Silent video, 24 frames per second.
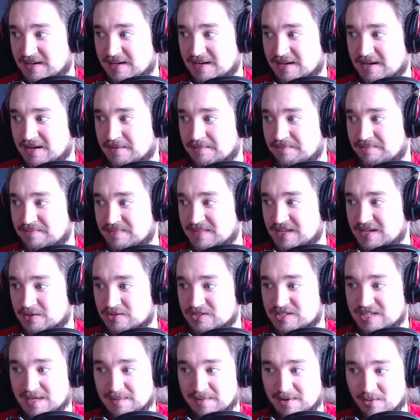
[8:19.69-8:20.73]

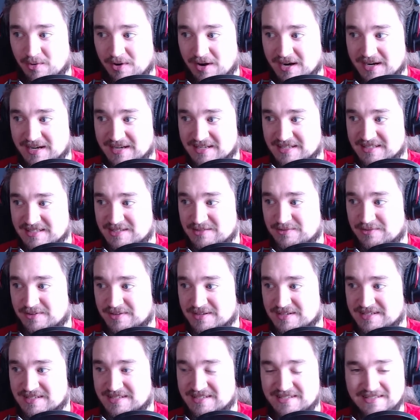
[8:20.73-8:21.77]
Sammy Watkins, for
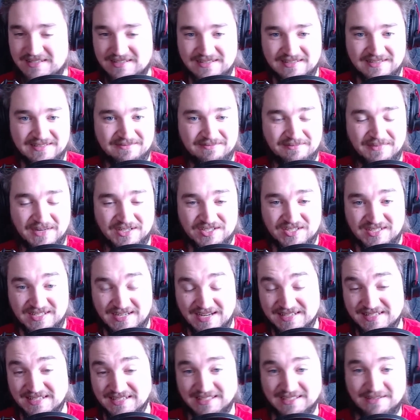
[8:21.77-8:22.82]
as much as he
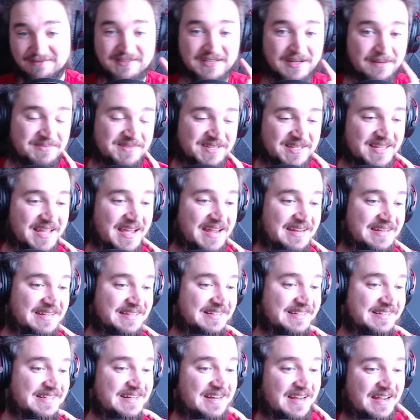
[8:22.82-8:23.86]
hasn't lived up to that
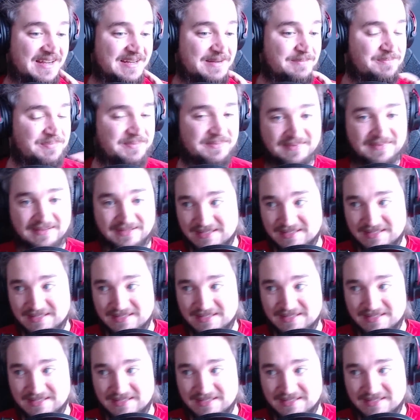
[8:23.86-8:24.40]
elite hype,